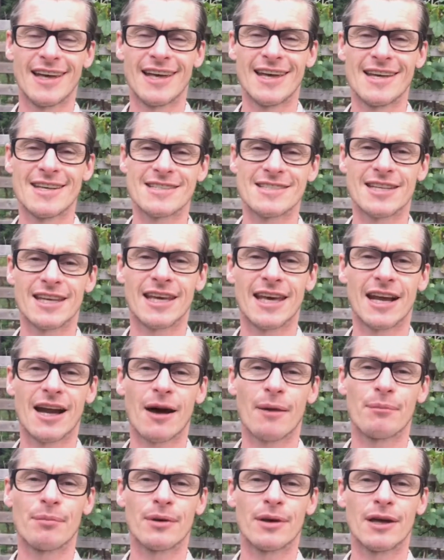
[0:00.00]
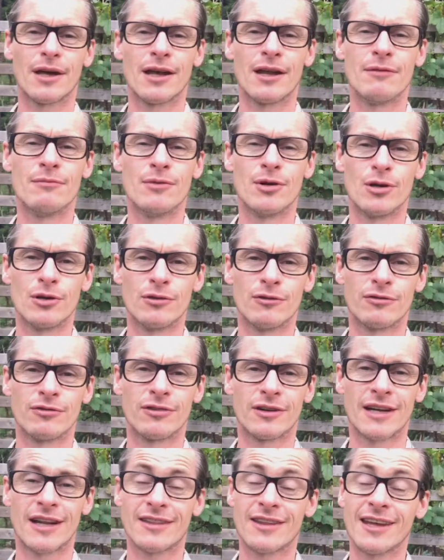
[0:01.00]
is to get up and move.
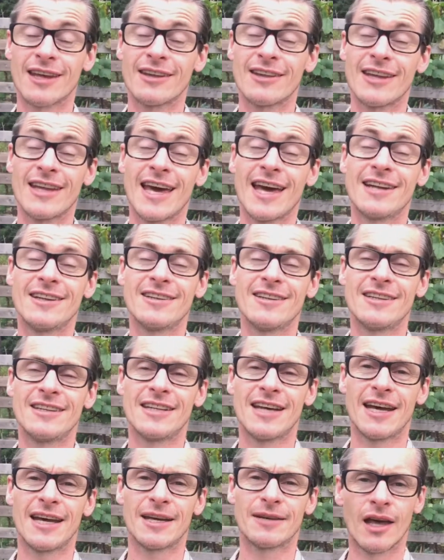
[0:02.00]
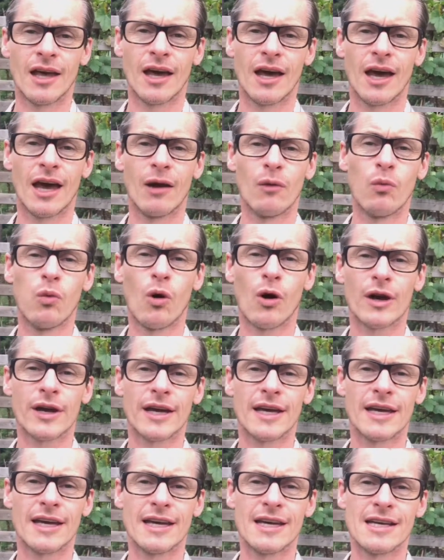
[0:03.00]
And I think at the end of the day, uh,
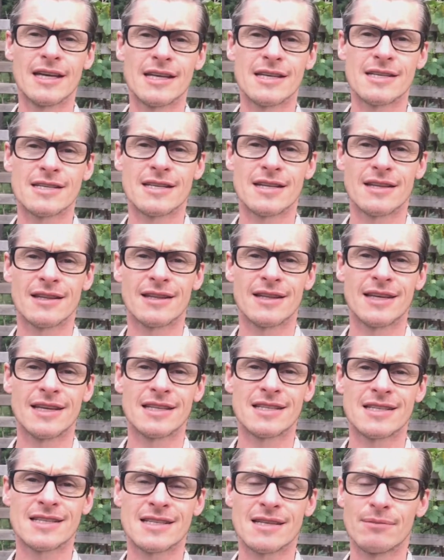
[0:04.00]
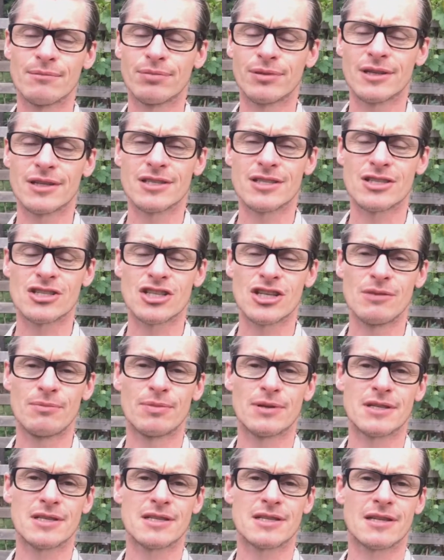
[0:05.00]
walking is the simplest,
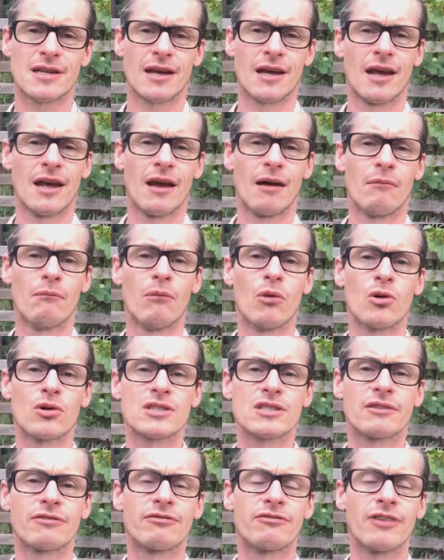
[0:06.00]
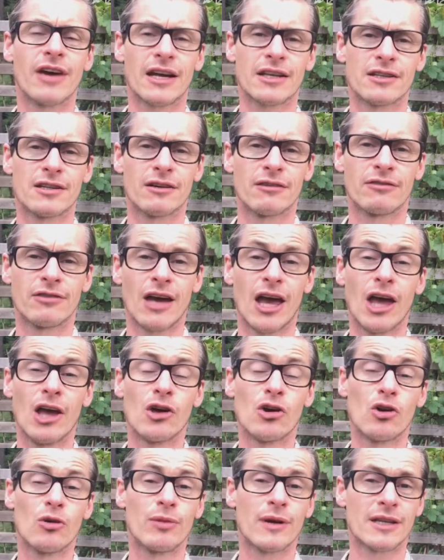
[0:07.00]
cheapest, most effective
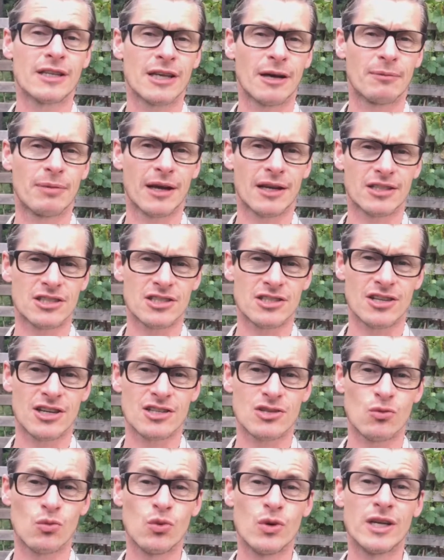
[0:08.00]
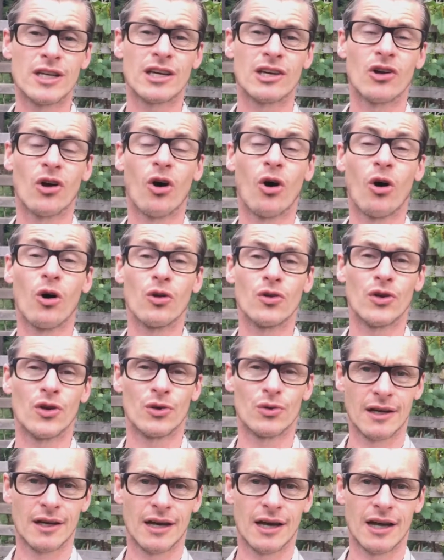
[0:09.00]
aerobic type exercise we can all
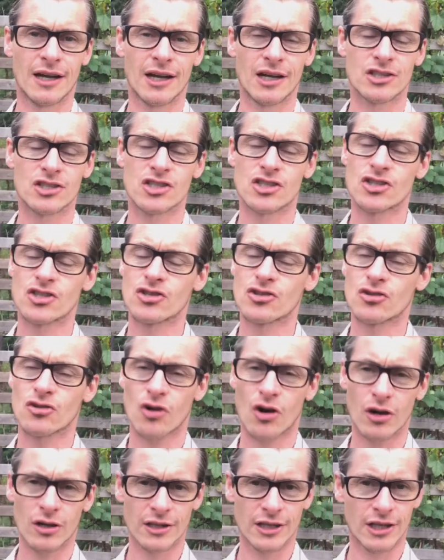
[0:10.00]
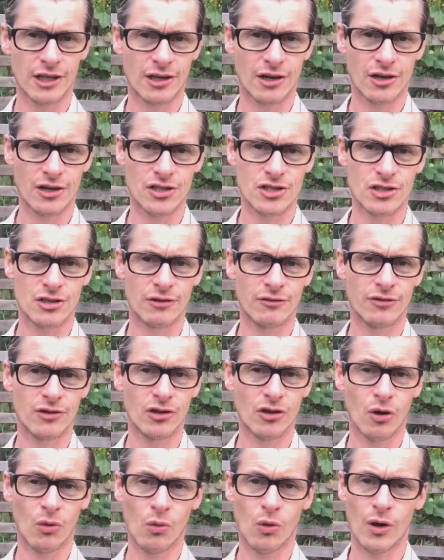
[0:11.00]
do. And I strongly encourage you, if you're
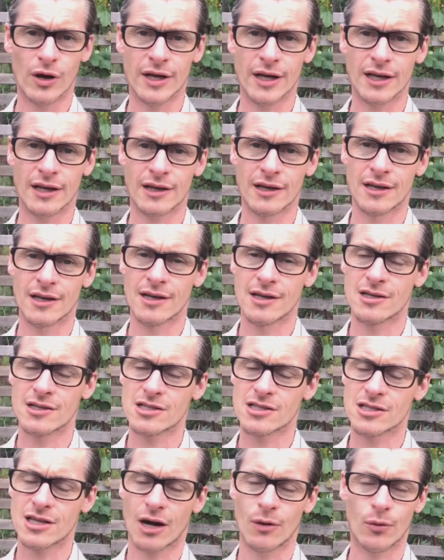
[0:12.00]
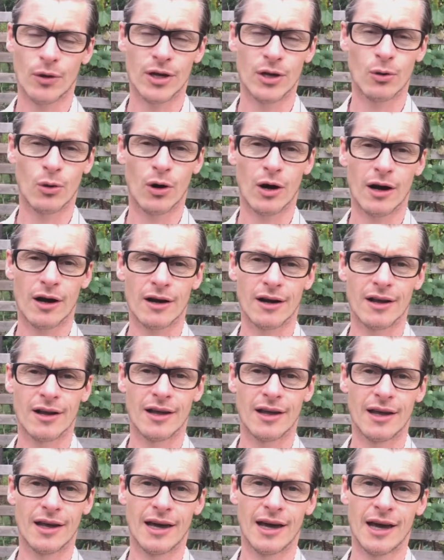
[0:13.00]
not walking, start where you are
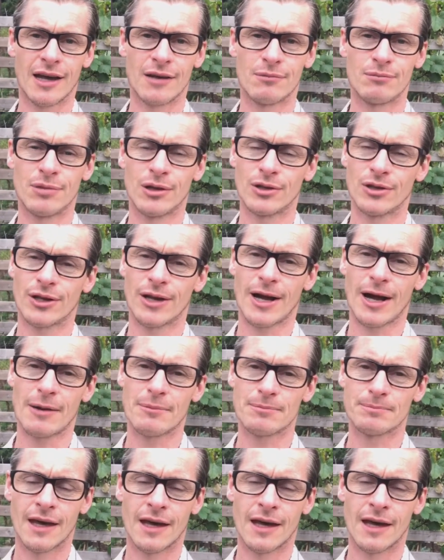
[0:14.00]
and build it up.